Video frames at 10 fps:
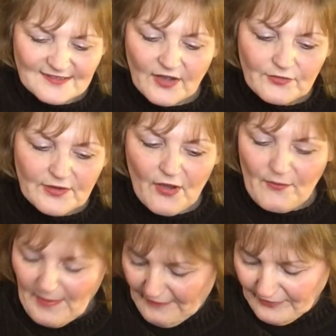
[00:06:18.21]
don't know
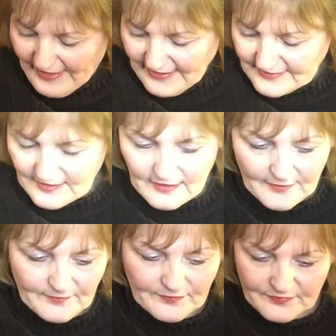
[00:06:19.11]
about that.
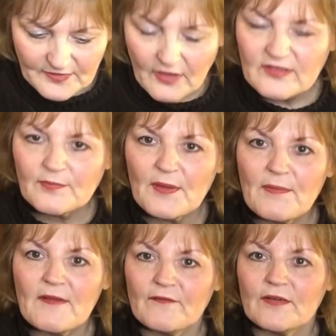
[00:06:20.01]
Going to be a
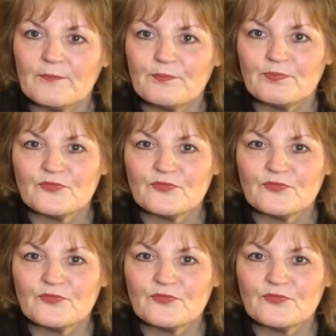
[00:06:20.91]
bit of a